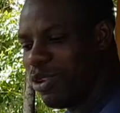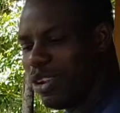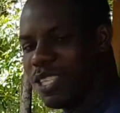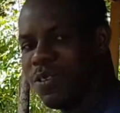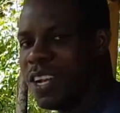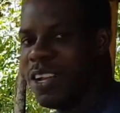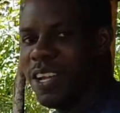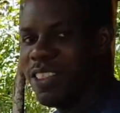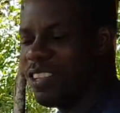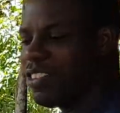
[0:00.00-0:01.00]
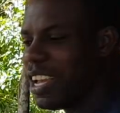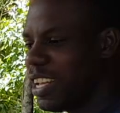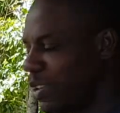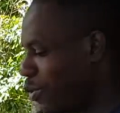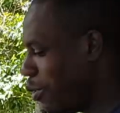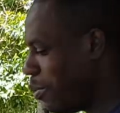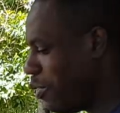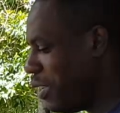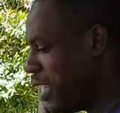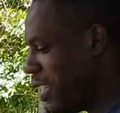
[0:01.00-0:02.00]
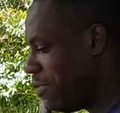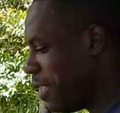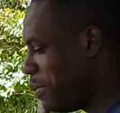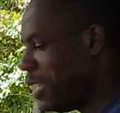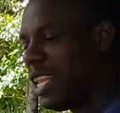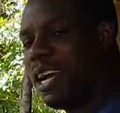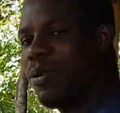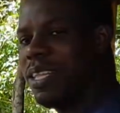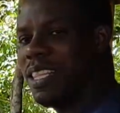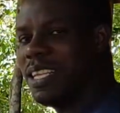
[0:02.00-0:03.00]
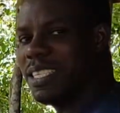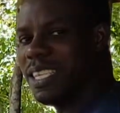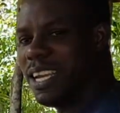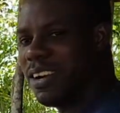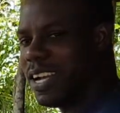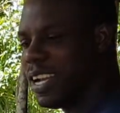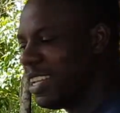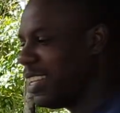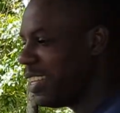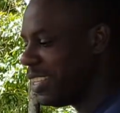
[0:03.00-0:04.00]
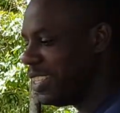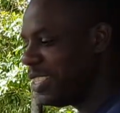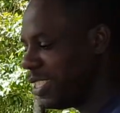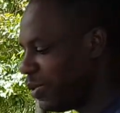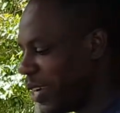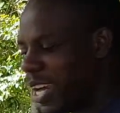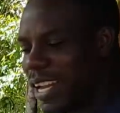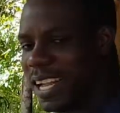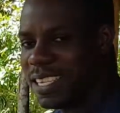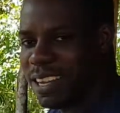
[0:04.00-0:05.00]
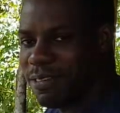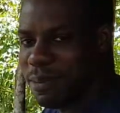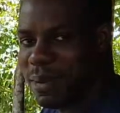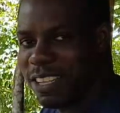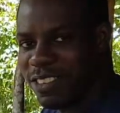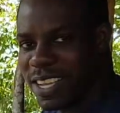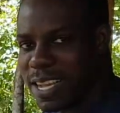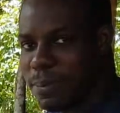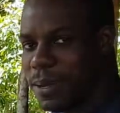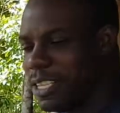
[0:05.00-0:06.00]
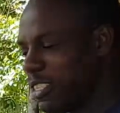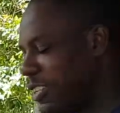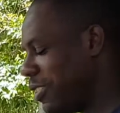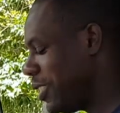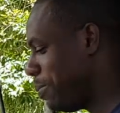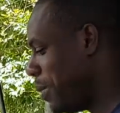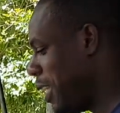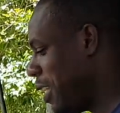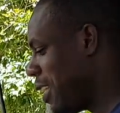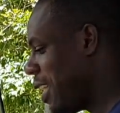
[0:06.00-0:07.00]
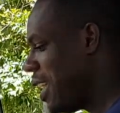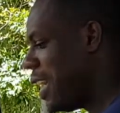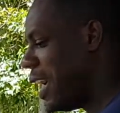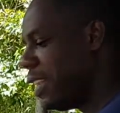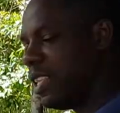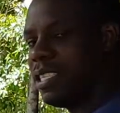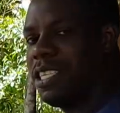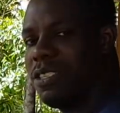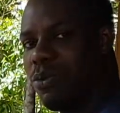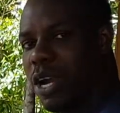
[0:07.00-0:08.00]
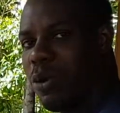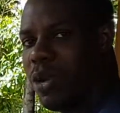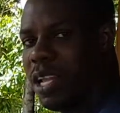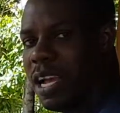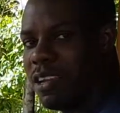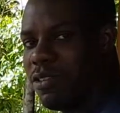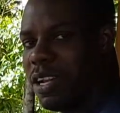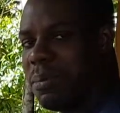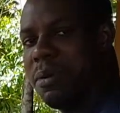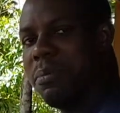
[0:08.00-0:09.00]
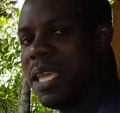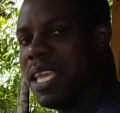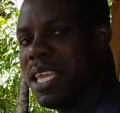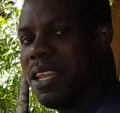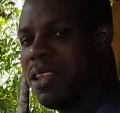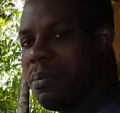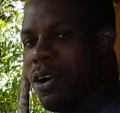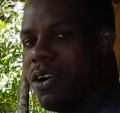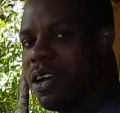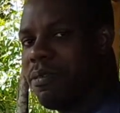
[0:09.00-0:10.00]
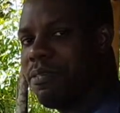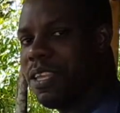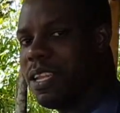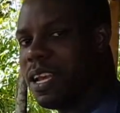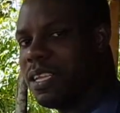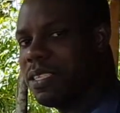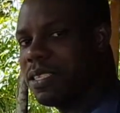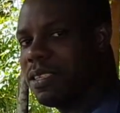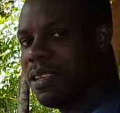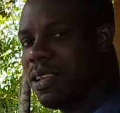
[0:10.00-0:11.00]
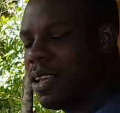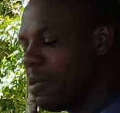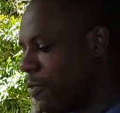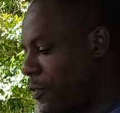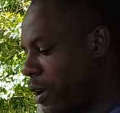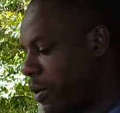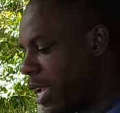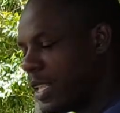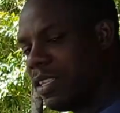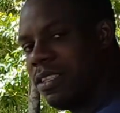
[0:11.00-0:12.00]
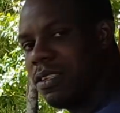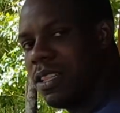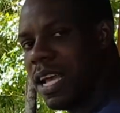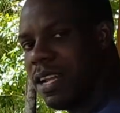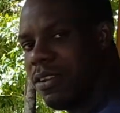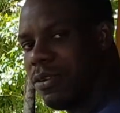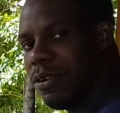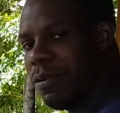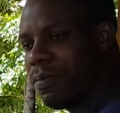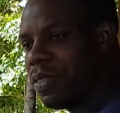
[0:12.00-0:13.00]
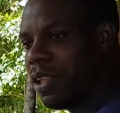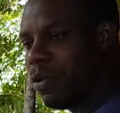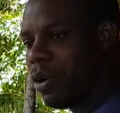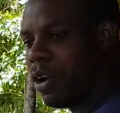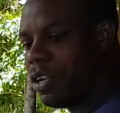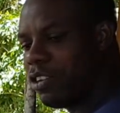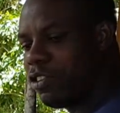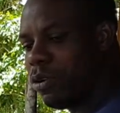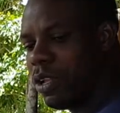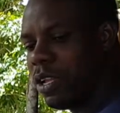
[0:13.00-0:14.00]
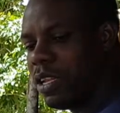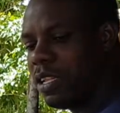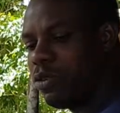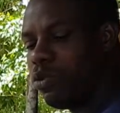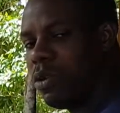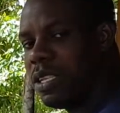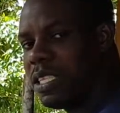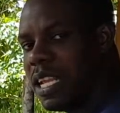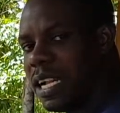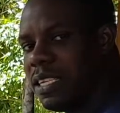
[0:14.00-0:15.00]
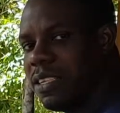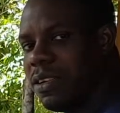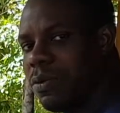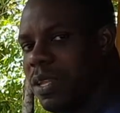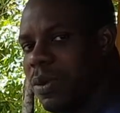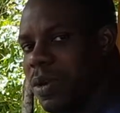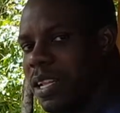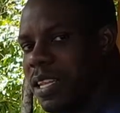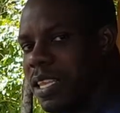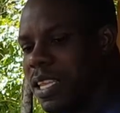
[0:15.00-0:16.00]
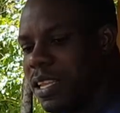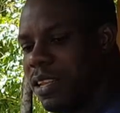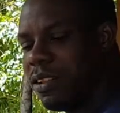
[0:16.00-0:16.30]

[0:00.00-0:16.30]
Those following the channel would be really familiar with this area. This is where a lot of the magic happens, so to speak, and this is where we'll actually be making the bunker feeders. Before we get into that though, we're gonna show you the tools that we will need